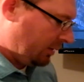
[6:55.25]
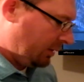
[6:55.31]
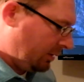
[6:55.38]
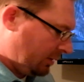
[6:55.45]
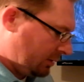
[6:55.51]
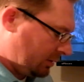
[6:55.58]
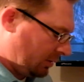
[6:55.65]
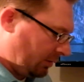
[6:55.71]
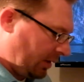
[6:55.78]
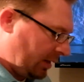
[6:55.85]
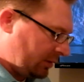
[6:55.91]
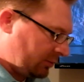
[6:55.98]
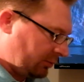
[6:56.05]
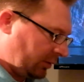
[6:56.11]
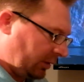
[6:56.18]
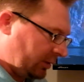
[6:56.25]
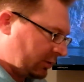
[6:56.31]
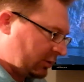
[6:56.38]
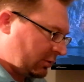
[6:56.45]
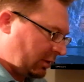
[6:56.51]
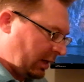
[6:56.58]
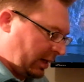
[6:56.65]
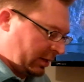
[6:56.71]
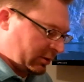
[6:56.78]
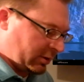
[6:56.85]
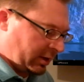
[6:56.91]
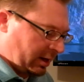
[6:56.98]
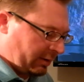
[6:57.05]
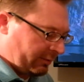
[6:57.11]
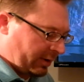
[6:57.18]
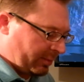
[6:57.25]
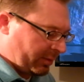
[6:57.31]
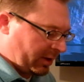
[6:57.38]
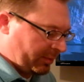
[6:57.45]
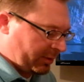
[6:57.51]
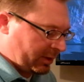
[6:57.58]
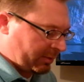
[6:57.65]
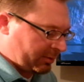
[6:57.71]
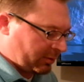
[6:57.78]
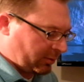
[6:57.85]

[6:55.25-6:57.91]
So that's really strange. Now if I bump it up to